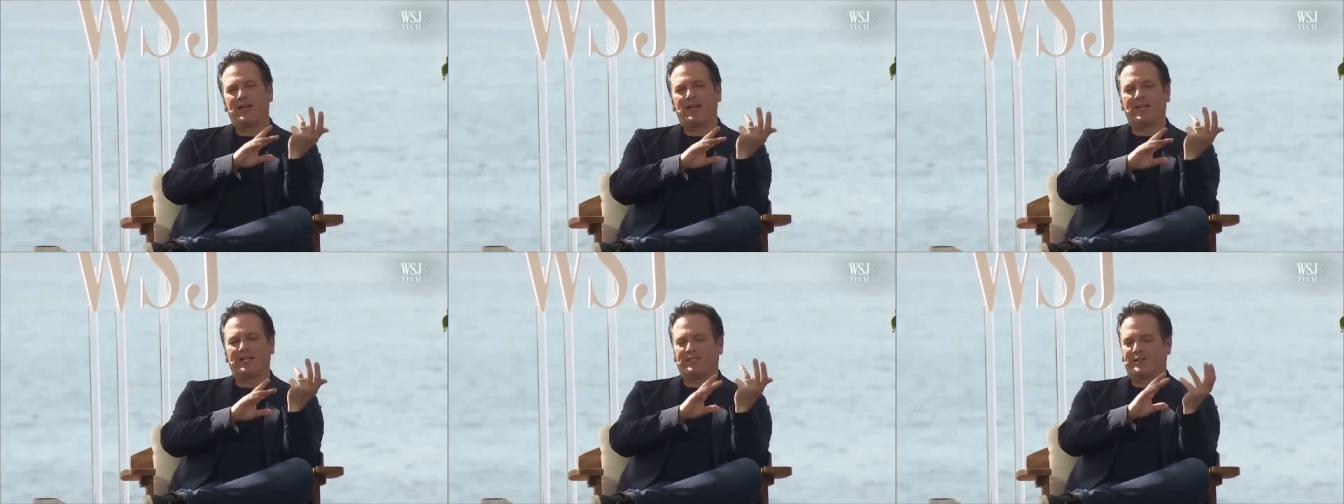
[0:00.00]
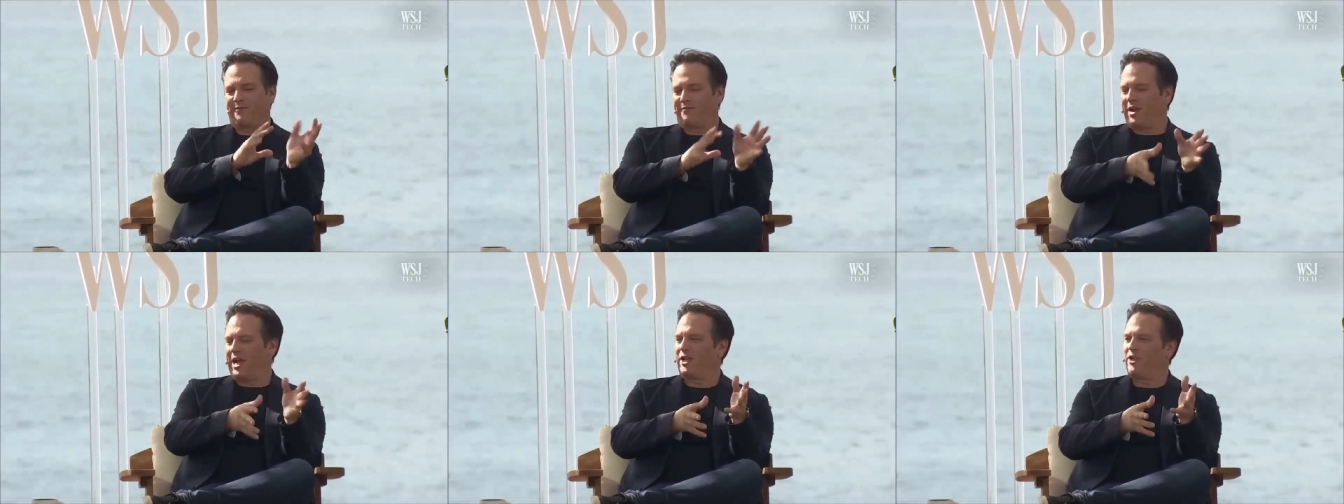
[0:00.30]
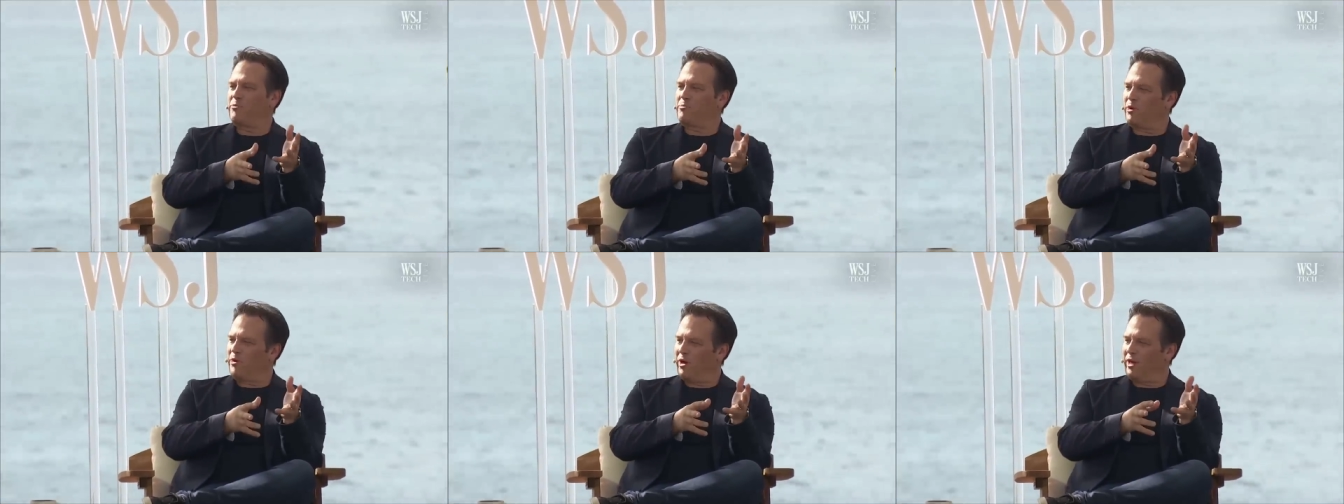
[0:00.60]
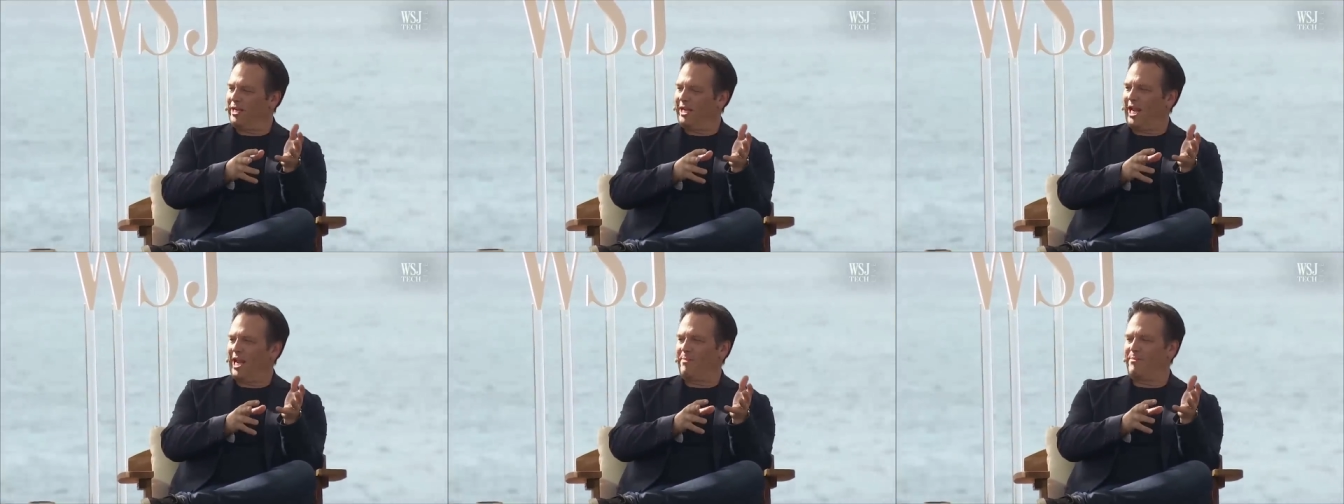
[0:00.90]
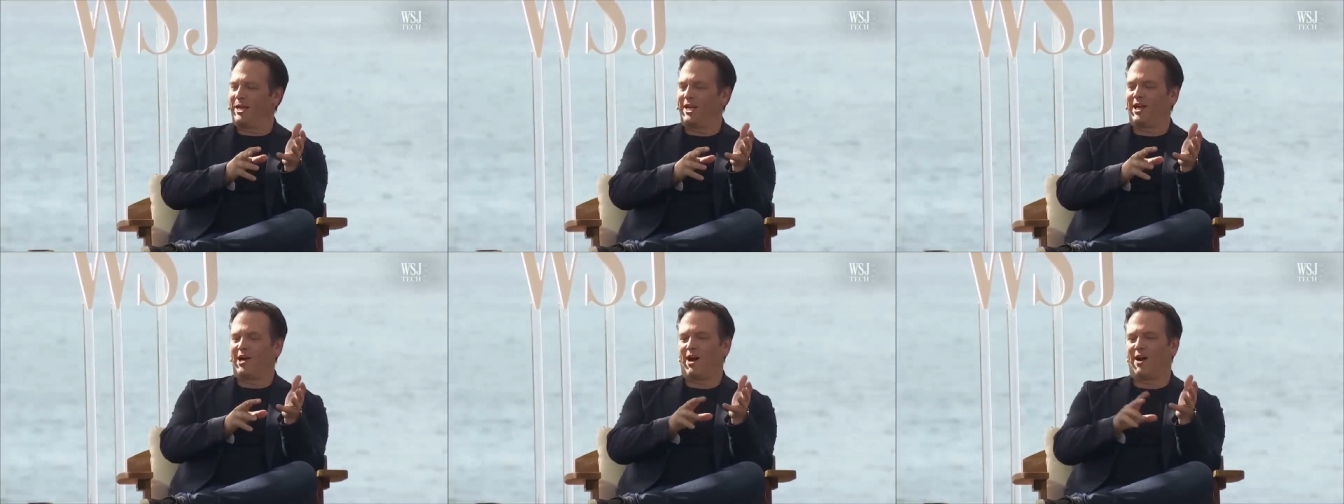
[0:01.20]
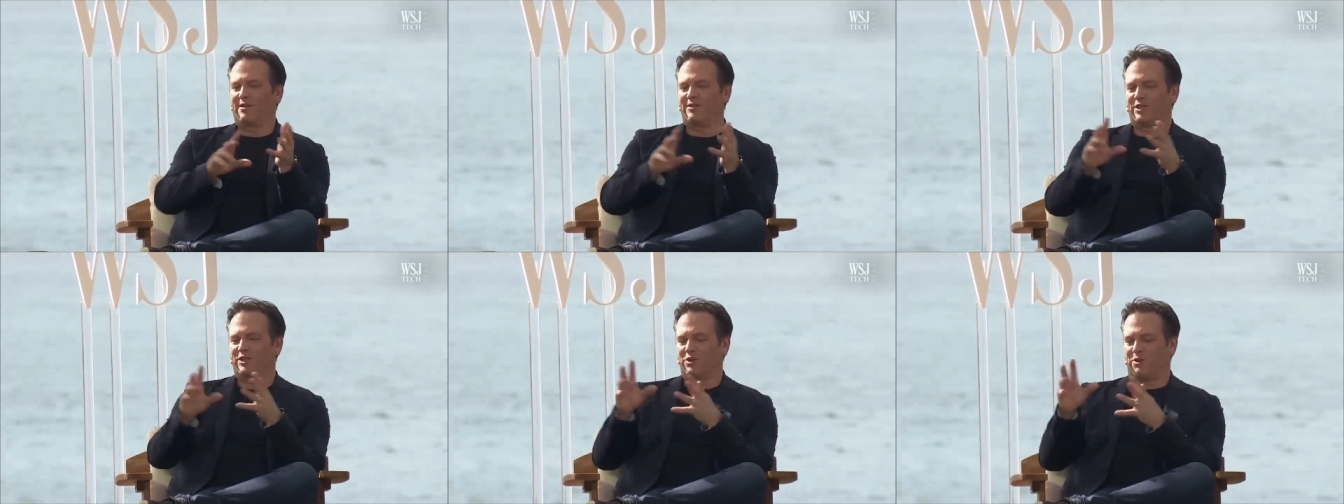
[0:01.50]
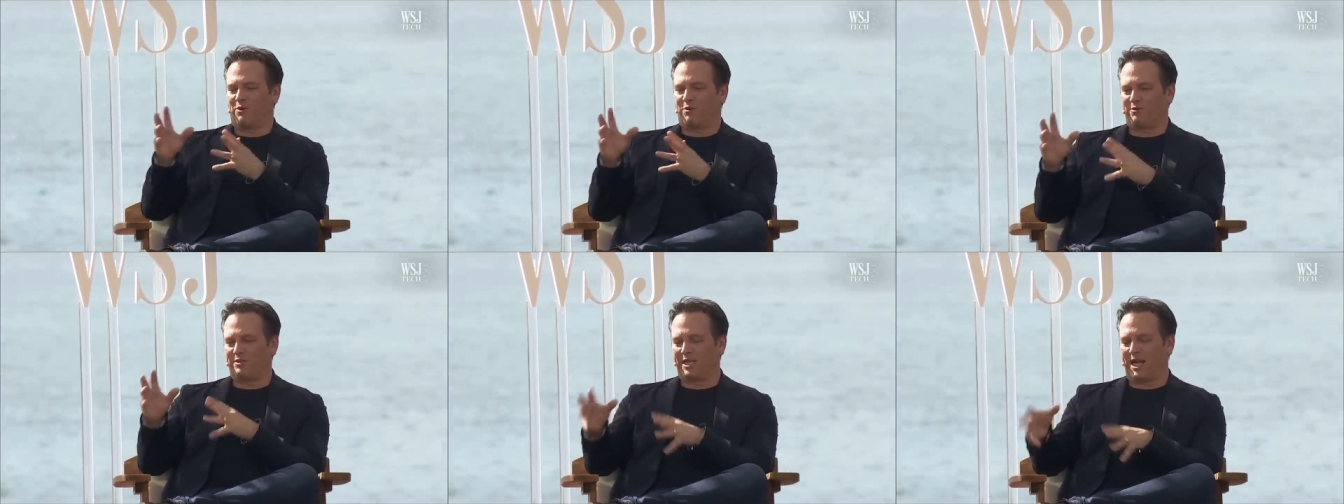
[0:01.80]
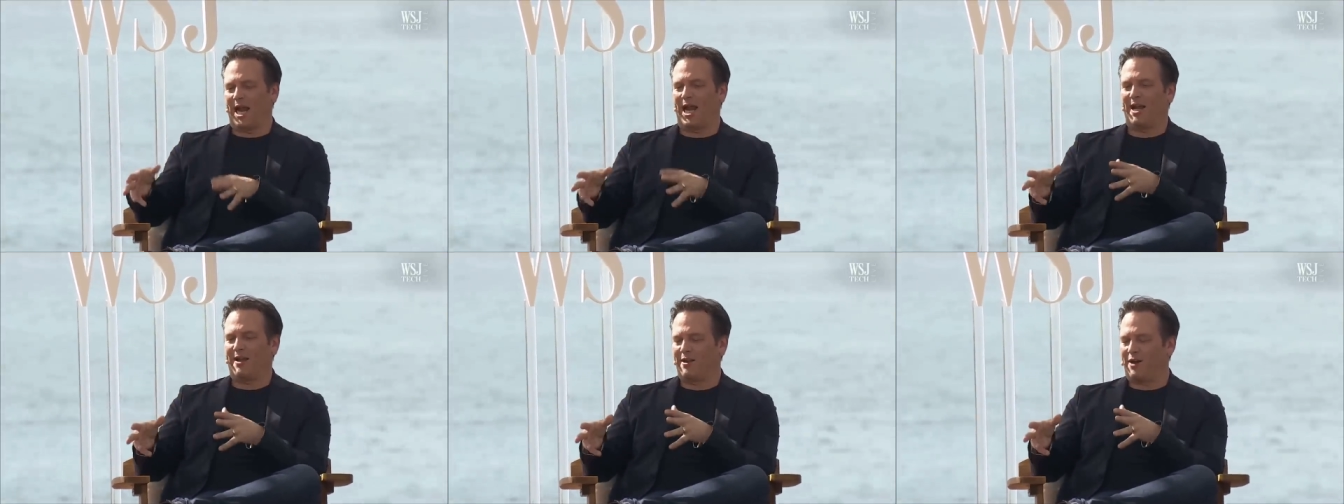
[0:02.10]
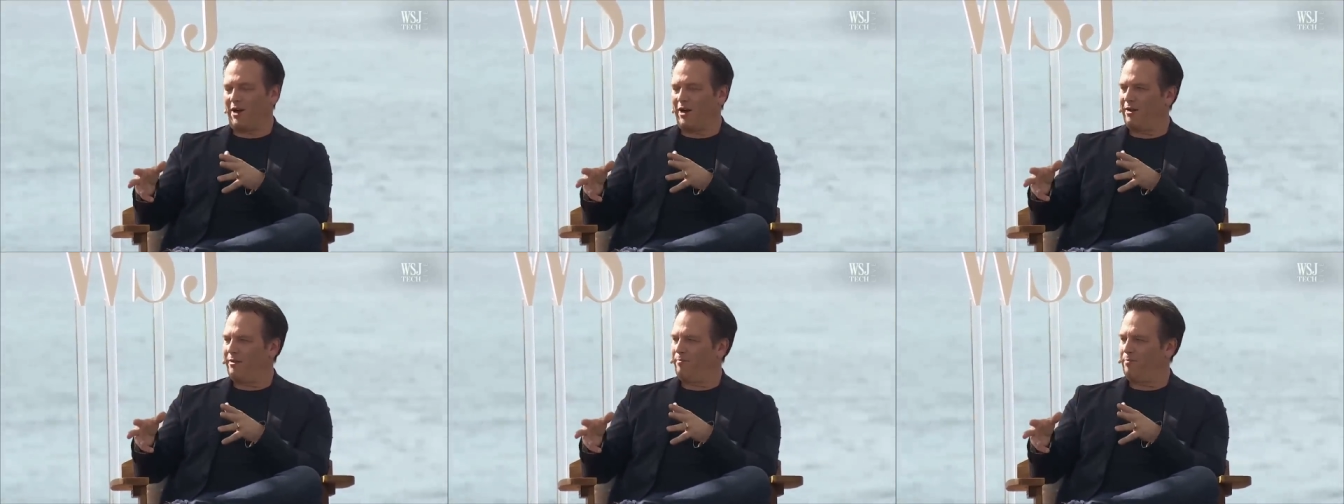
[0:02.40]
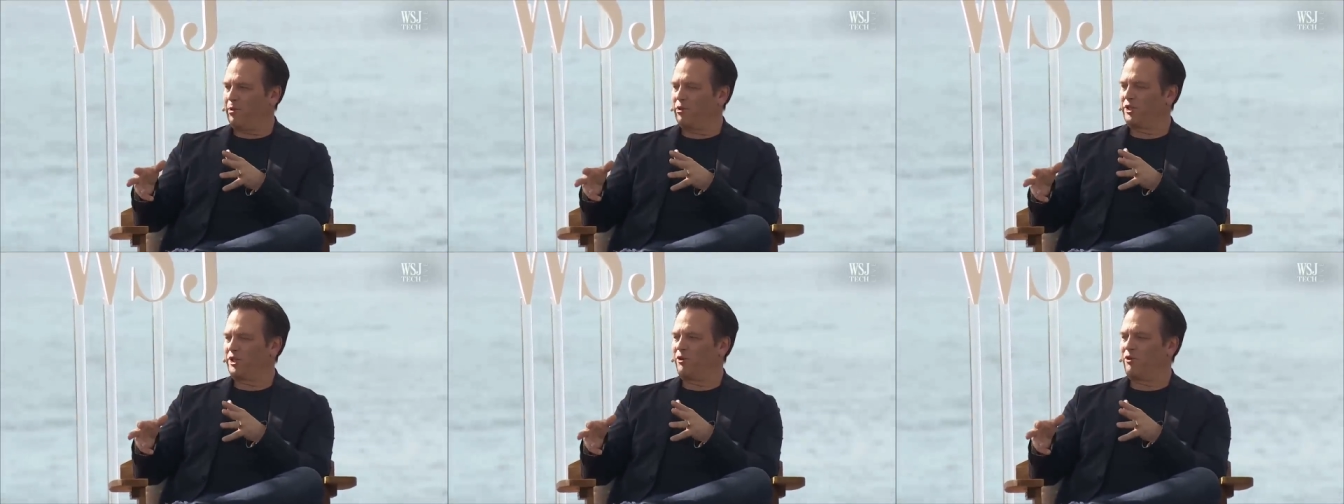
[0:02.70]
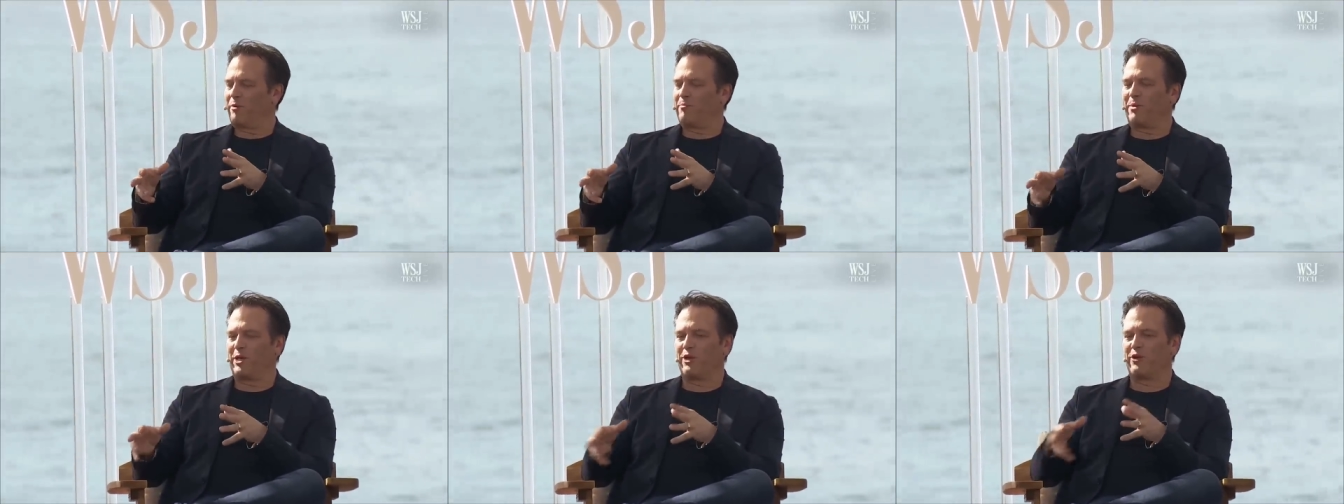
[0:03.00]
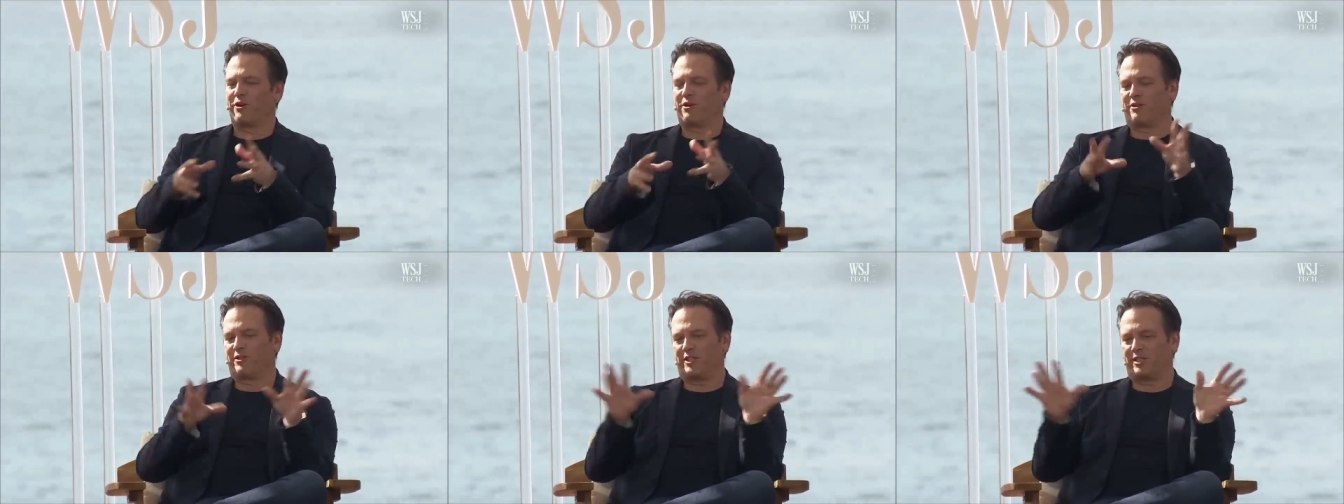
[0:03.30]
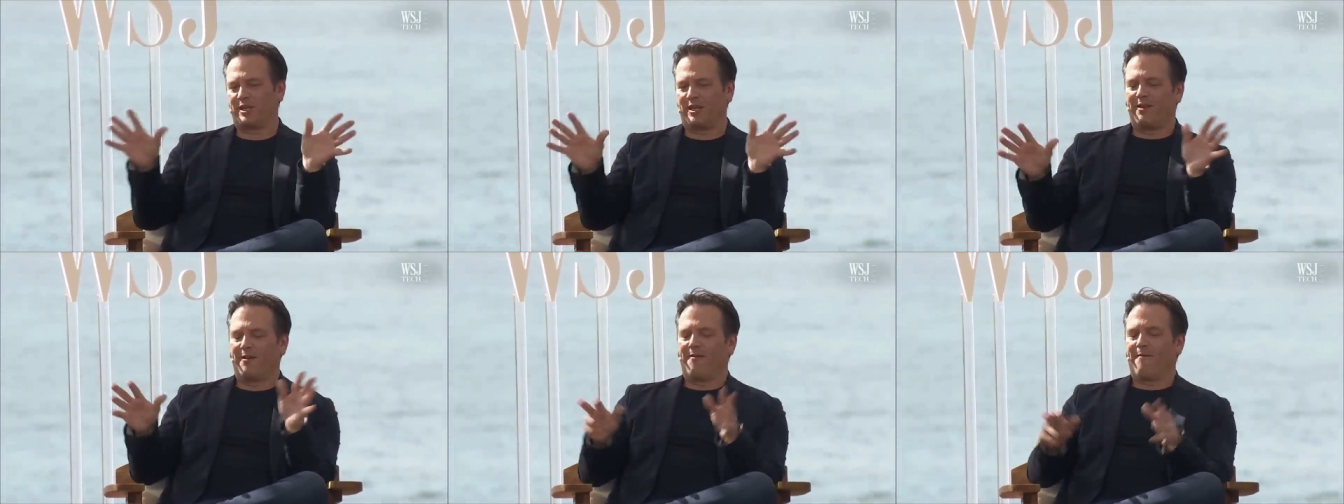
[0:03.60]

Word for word: is available on gaming consoles and on personal computers,